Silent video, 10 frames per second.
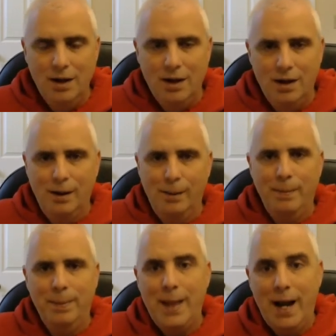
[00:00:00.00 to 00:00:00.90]

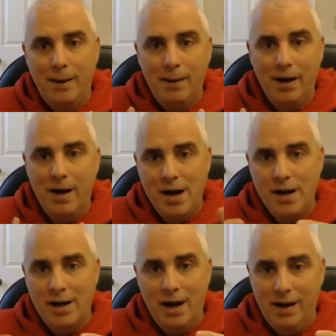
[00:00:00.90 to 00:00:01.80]
Um, now, a,
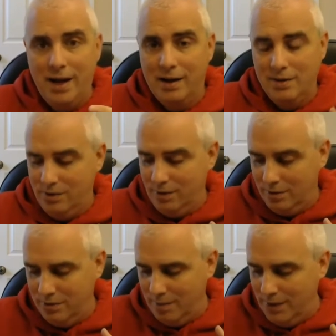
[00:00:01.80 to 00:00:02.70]
a, again, so,
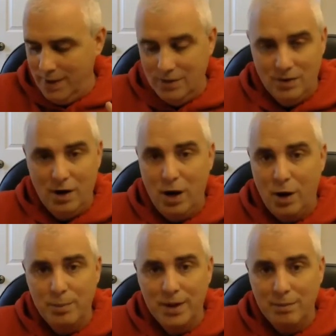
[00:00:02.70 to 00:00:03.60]
some of these are
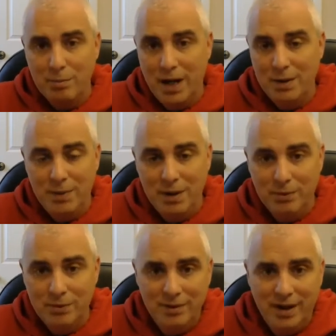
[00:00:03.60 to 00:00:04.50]
helping many
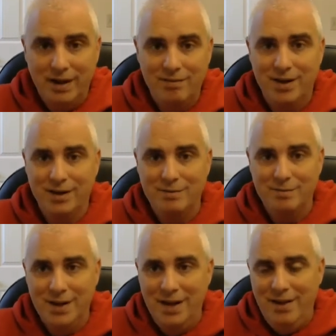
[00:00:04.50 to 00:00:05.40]
people, giving
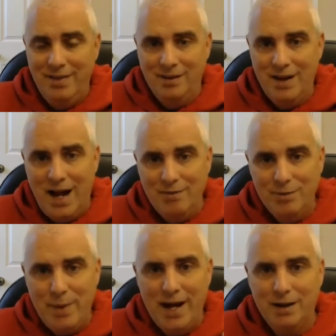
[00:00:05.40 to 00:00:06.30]
them their lives
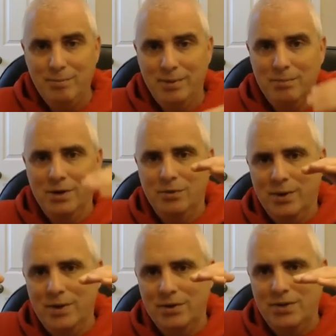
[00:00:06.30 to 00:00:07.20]
back, but, but it's
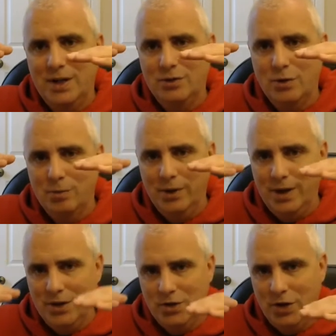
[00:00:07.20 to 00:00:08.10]
one of those things
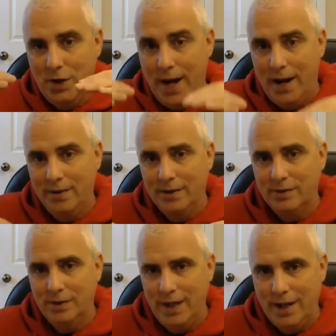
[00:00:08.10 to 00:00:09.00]
normally as you go down
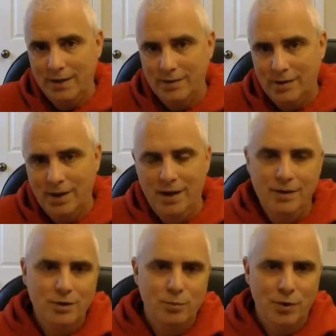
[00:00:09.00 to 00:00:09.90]
this list,
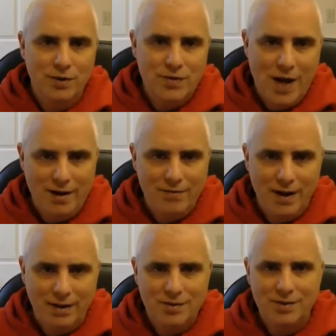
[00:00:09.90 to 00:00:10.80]
there's more side
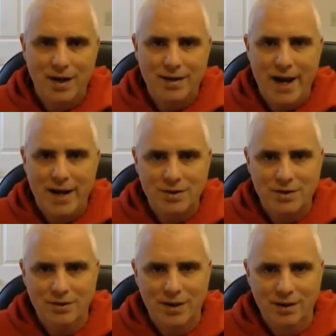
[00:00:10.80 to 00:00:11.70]
effects attached
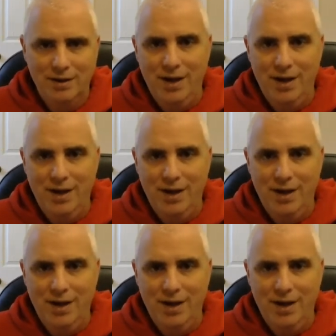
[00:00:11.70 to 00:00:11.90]
to it.